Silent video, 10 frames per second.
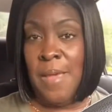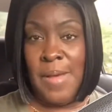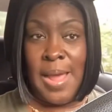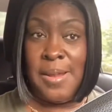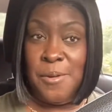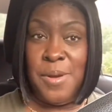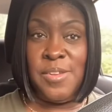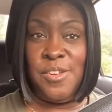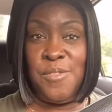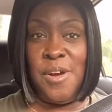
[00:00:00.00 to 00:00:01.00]
I got the
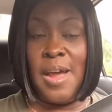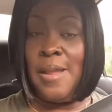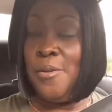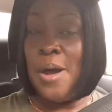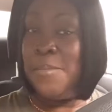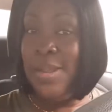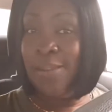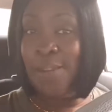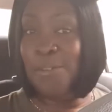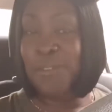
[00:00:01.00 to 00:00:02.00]
questions wrong. I know I'm
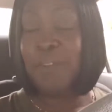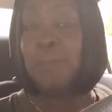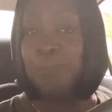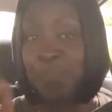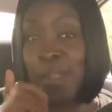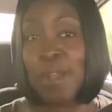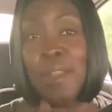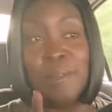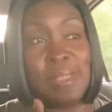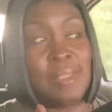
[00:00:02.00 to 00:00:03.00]
least close,
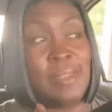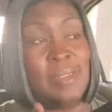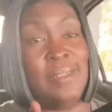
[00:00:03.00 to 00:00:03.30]
close to.